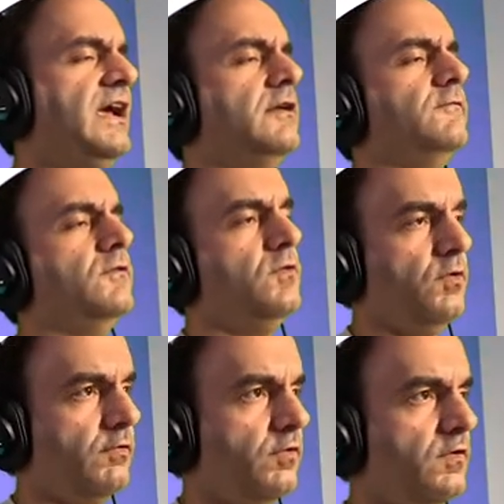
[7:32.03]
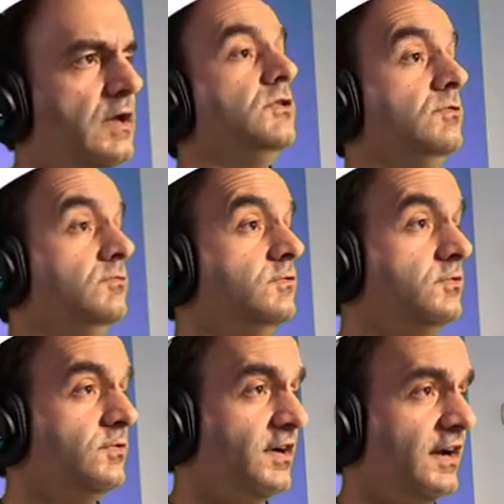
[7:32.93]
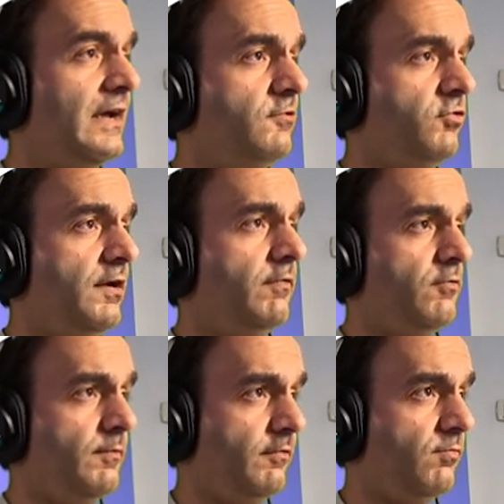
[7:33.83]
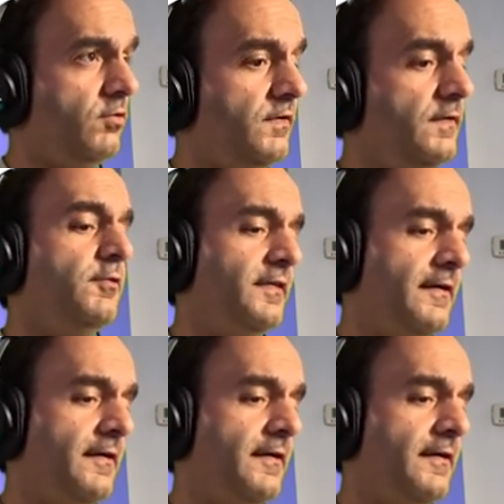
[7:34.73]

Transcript: And of course, you do not have a Transformers movie